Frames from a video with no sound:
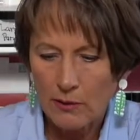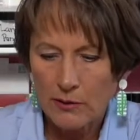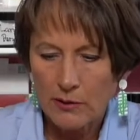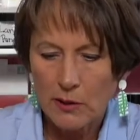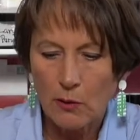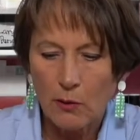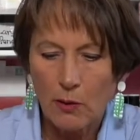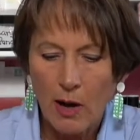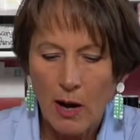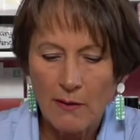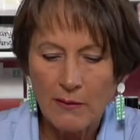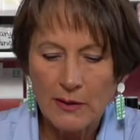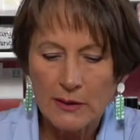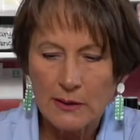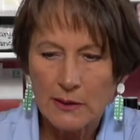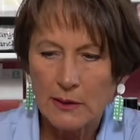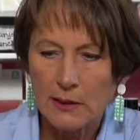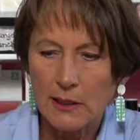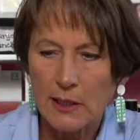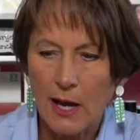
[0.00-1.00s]
So
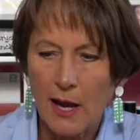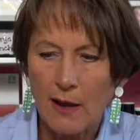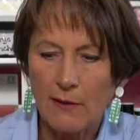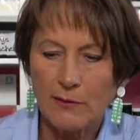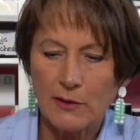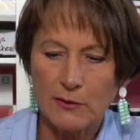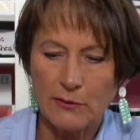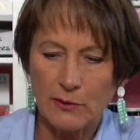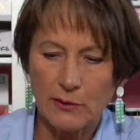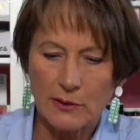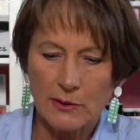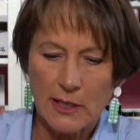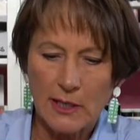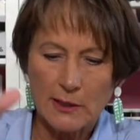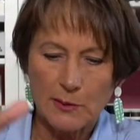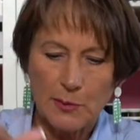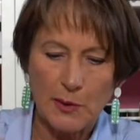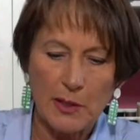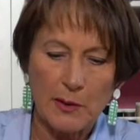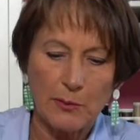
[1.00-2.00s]
obviously I have different
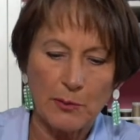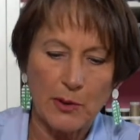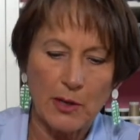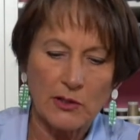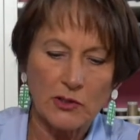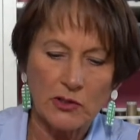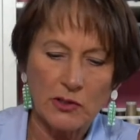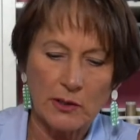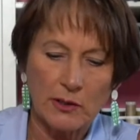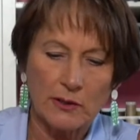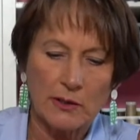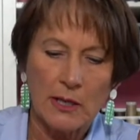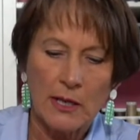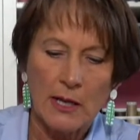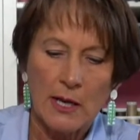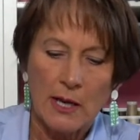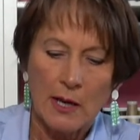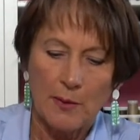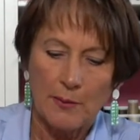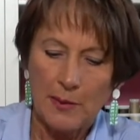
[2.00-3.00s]
size paint brushes,
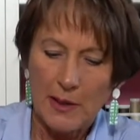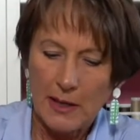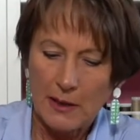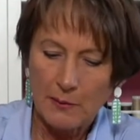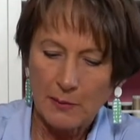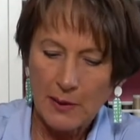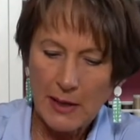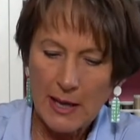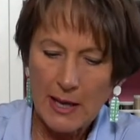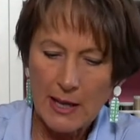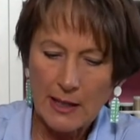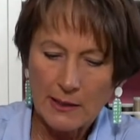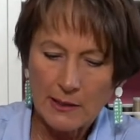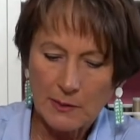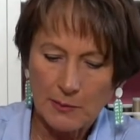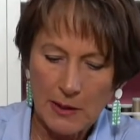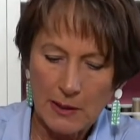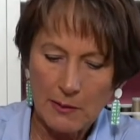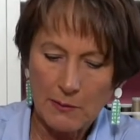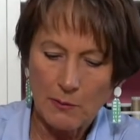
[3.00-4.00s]
paint
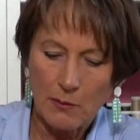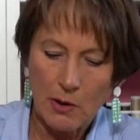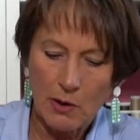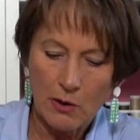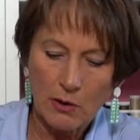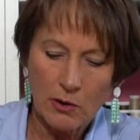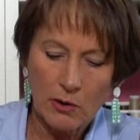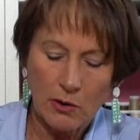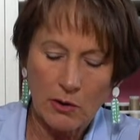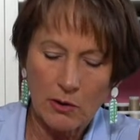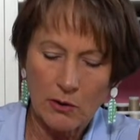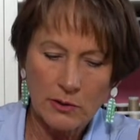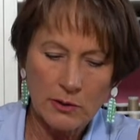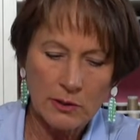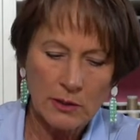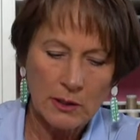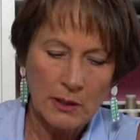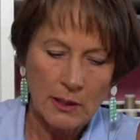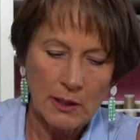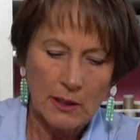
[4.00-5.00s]
pens, paint markers,
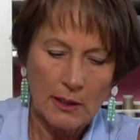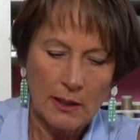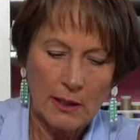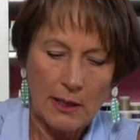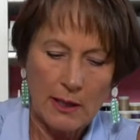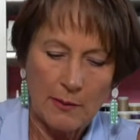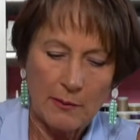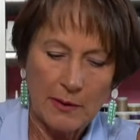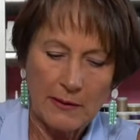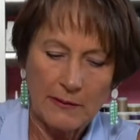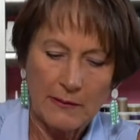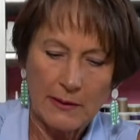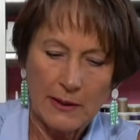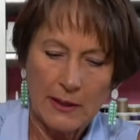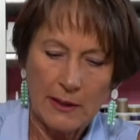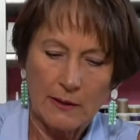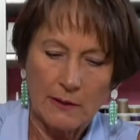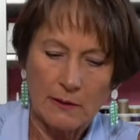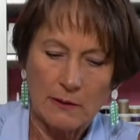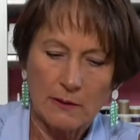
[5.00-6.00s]
um, and
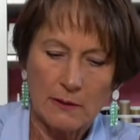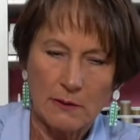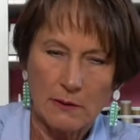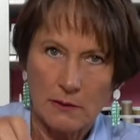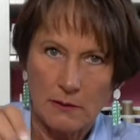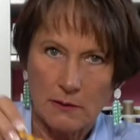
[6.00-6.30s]
then